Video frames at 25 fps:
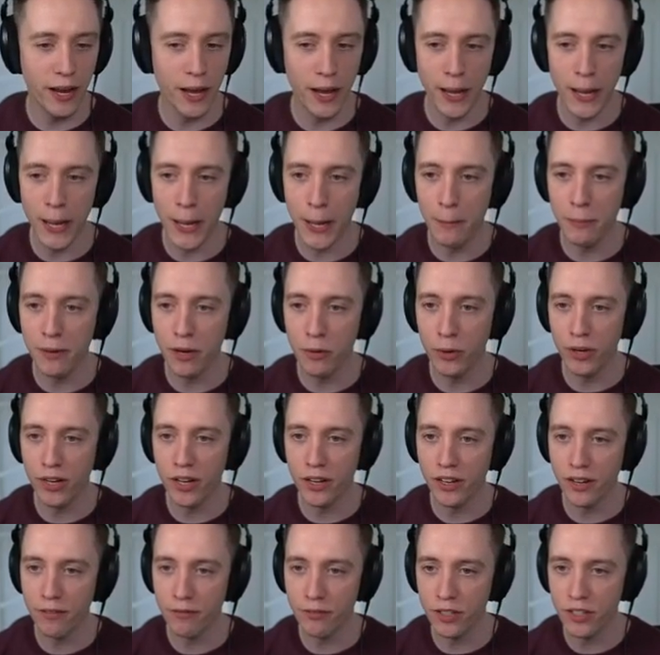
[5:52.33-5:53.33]
um, did we
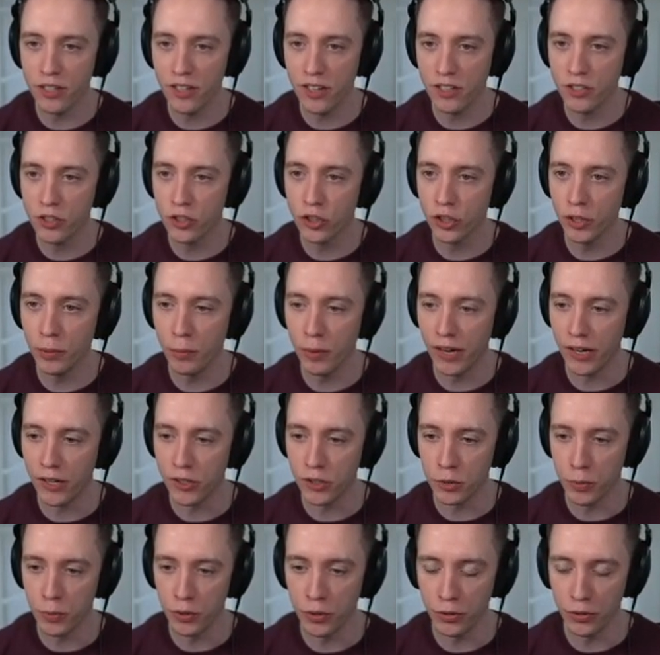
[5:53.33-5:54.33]
not have a, a stream
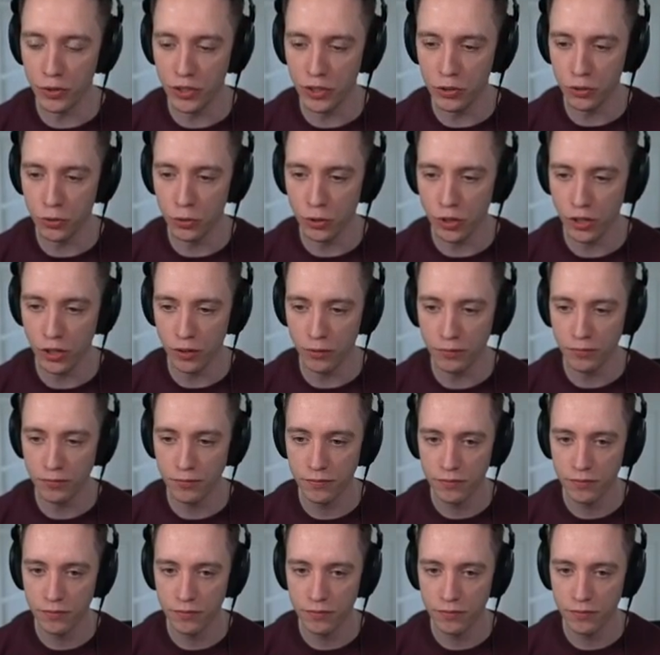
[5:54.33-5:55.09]
announcement on Discord?